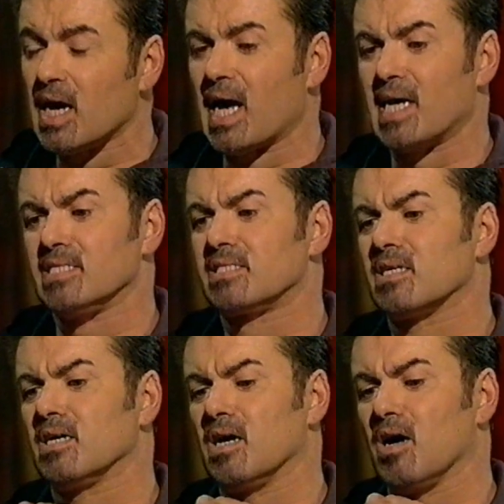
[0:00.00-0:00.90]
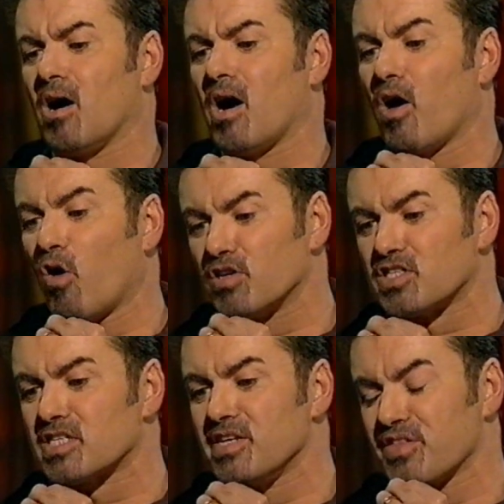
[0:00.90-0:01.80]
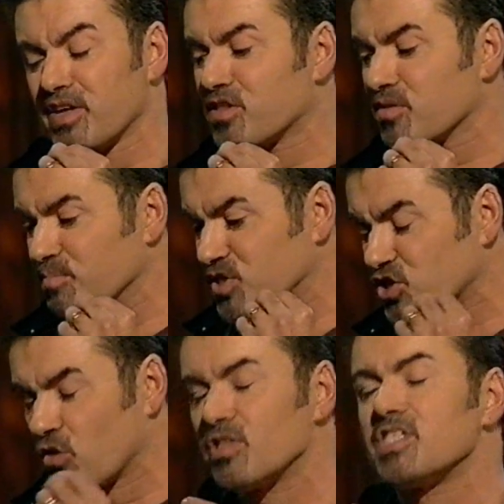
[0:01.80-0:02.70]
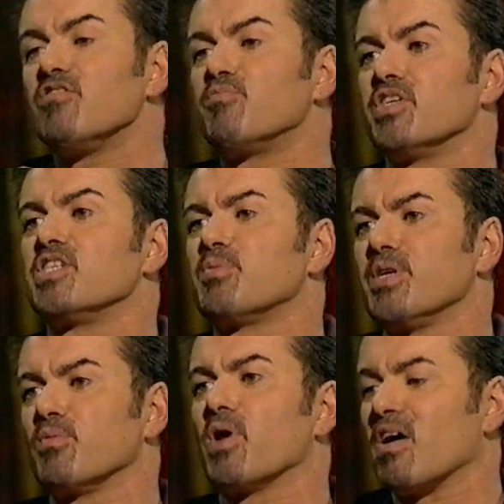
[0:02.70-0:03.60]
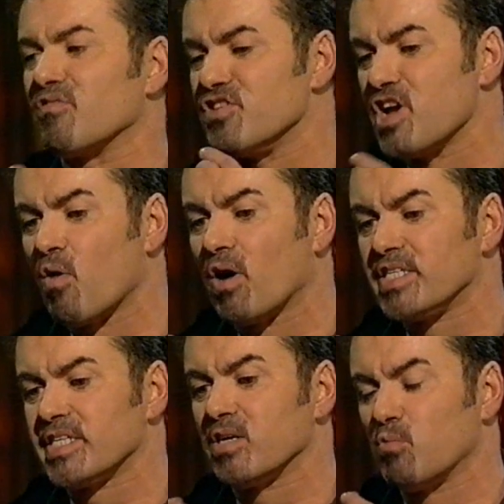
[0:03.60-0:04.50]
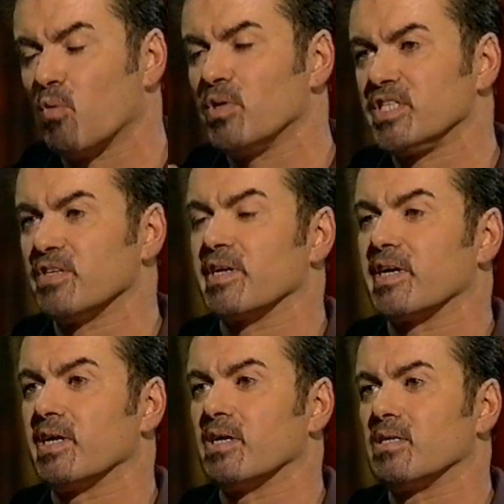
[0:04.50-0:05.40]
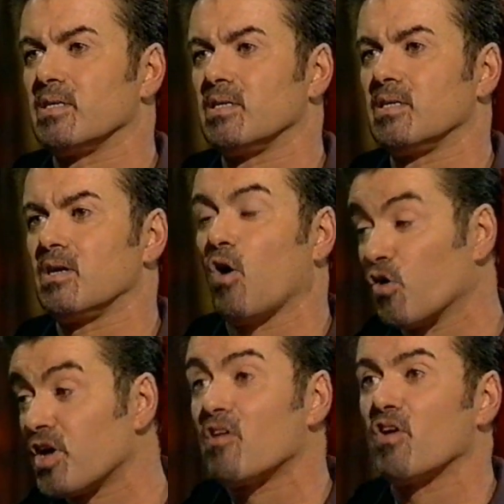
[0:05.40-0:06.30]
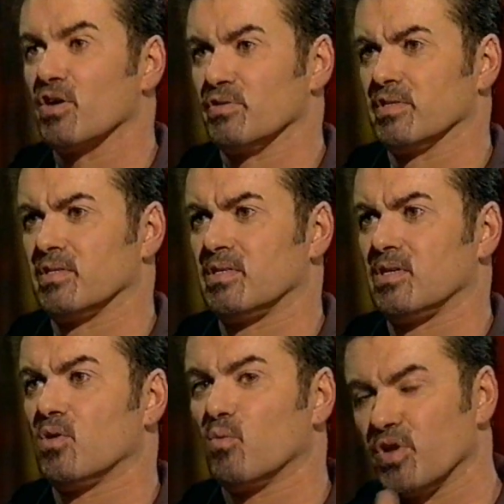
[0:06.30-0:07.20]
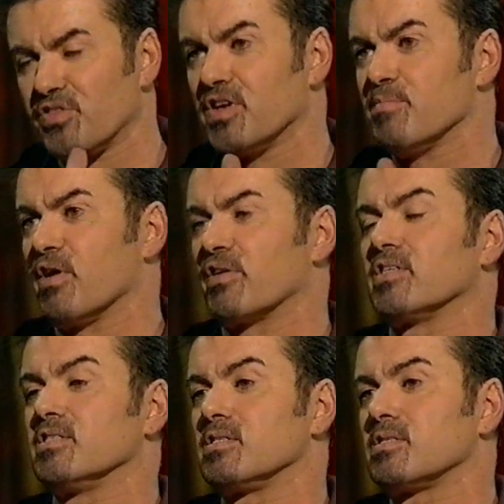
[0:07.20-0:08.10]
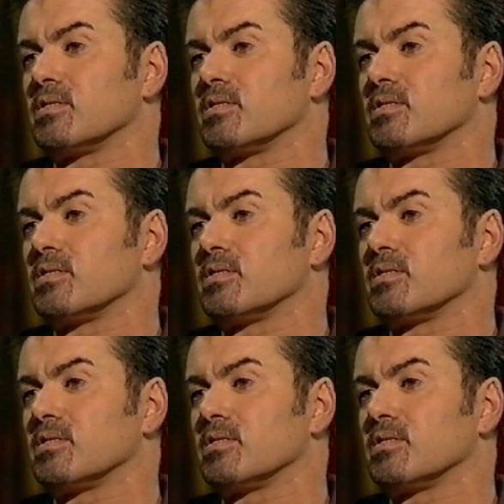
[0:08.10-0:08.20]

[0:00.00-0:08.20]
and I honestly think that the majority of British people have no idea what we're doing here, on our own, with the Americans.